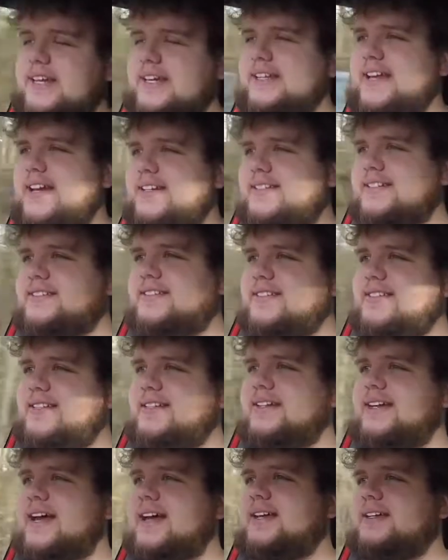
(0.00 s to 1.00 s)
connect it to
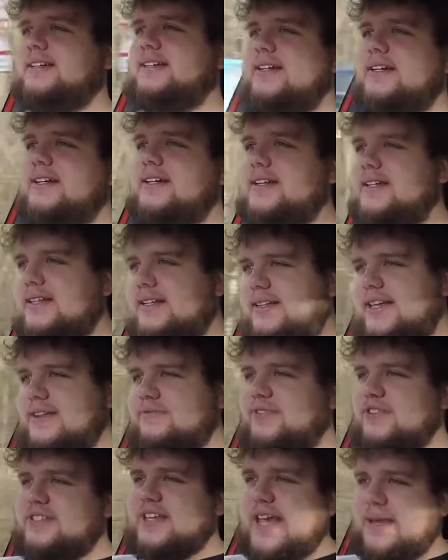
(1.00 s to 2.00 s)
the
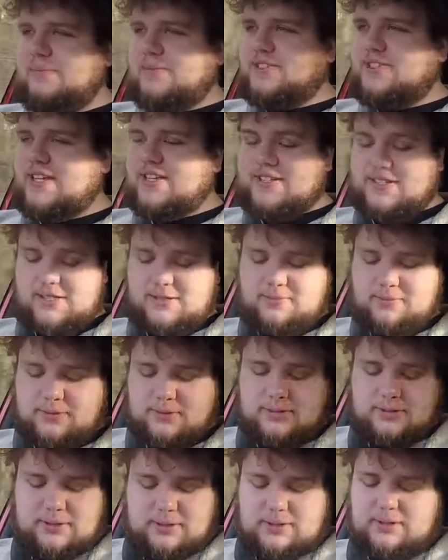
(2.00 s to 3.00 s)
infotainment system.
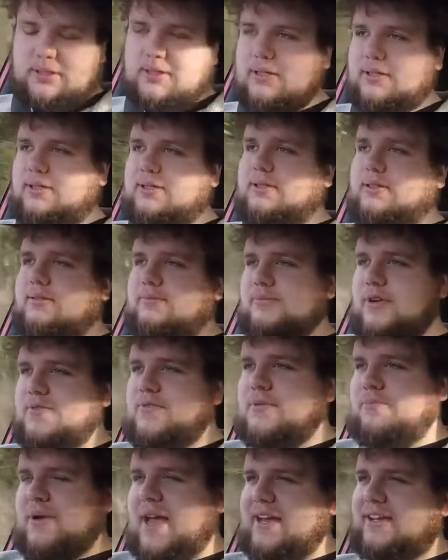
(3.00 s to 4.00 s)

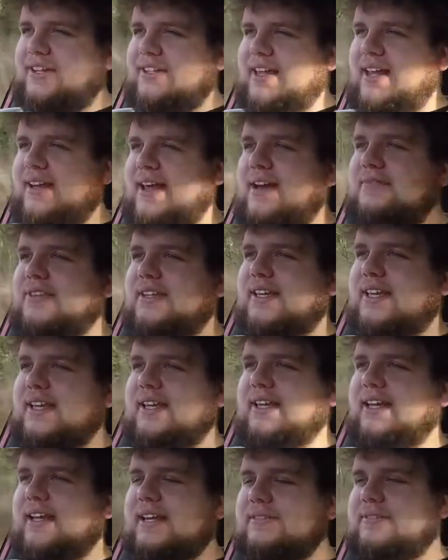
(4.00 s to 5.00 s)
Moving back, you then have the
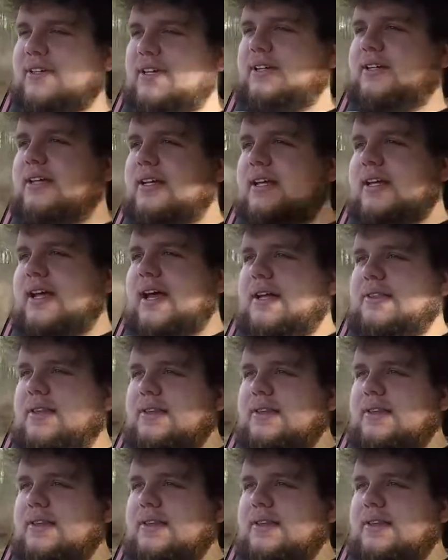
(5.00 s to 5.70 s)
gear lever, and